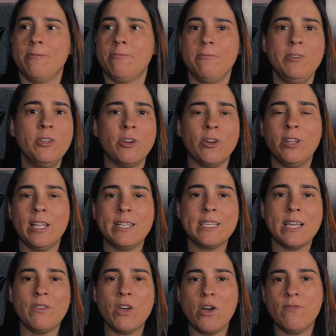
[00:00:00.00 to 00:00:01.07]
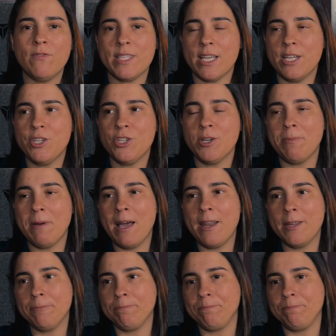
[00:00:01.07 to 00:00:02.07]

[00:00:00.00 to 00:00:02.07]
You know, let's have a conversation about it.